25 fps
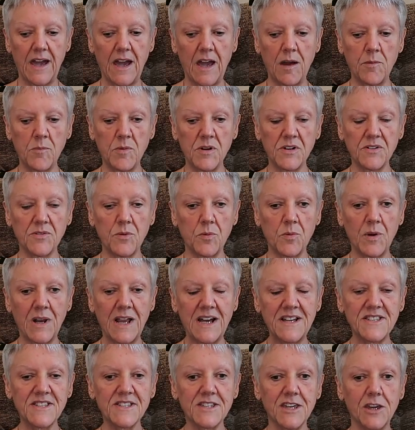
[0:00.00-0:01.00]
And we'll, we'll
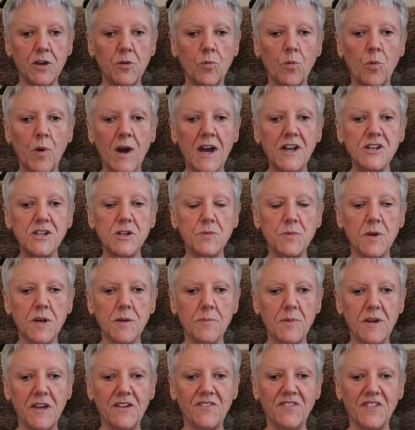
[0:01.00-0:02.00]
ask you, where do you want to
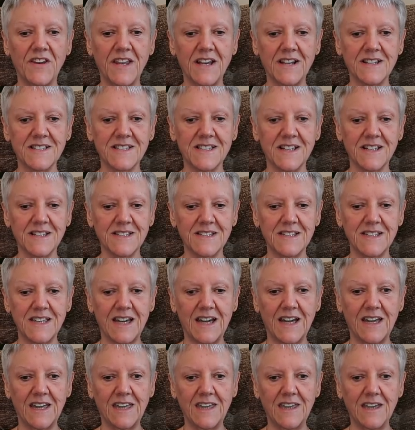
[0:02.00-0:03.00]
be for next
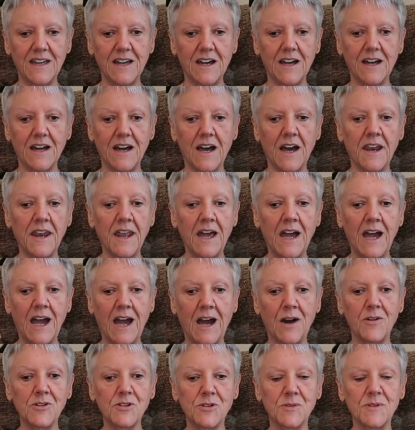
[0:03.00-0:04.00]
Saturday? And
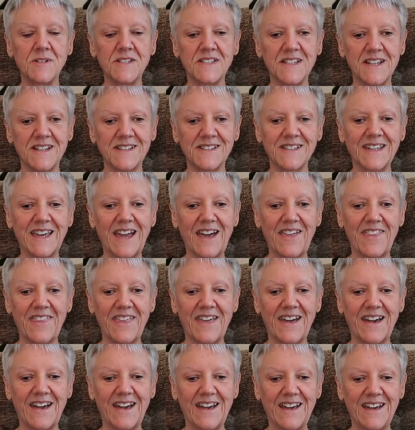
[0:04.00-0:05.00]
how do you intend to get
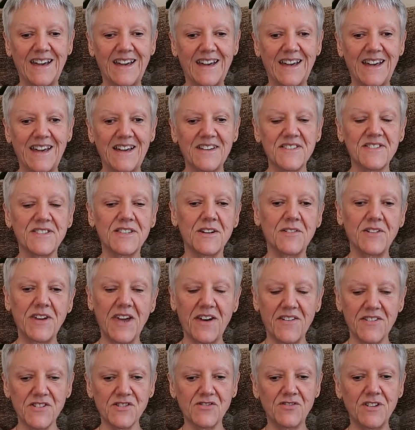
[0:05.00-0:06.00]
there? So, yeah,
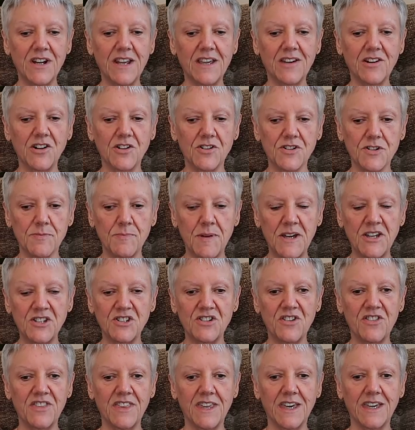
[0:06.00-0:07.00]
it's really good. It makes
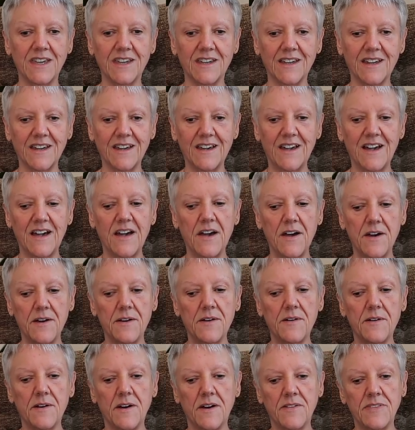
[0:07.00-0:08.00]
you think.
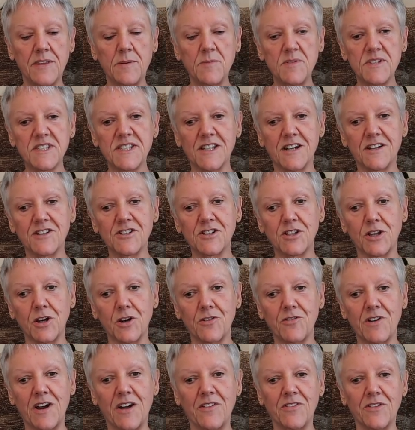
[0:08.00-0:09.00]
And then we started to go
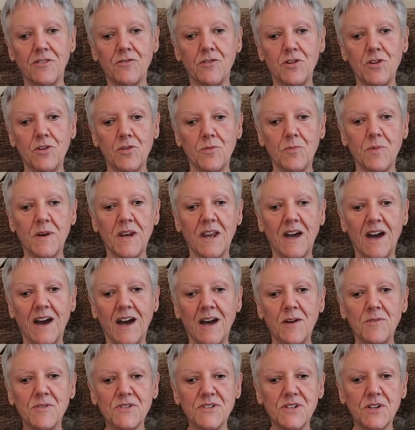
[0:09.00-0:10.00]
around the room, and
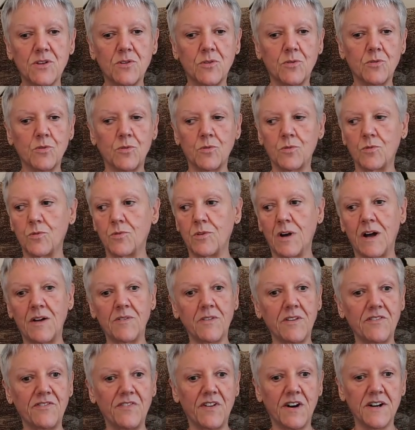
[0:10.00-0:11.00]
I was round
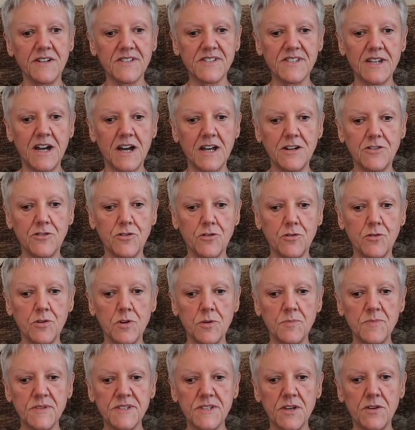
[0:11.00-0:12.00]
the far side of the
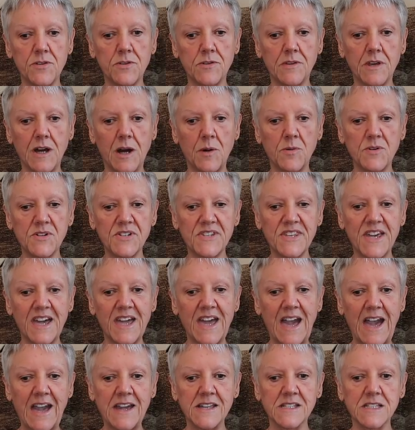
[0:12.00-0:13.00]
room, so I would say
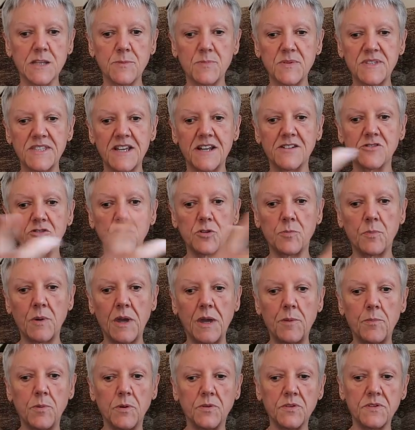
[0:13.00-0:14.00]
80% of the
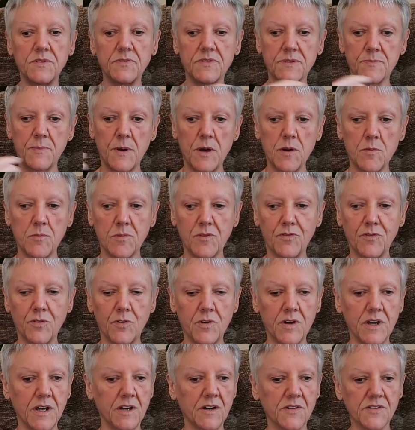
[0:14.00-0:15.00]
people spoke
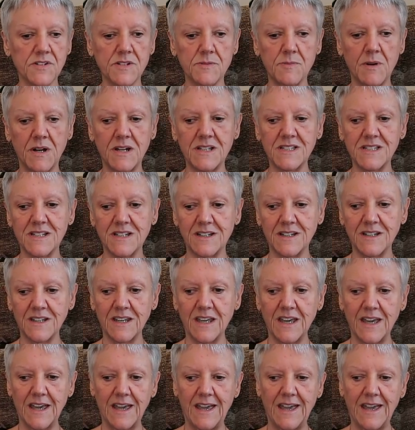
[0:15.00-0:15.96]
before it got to my turn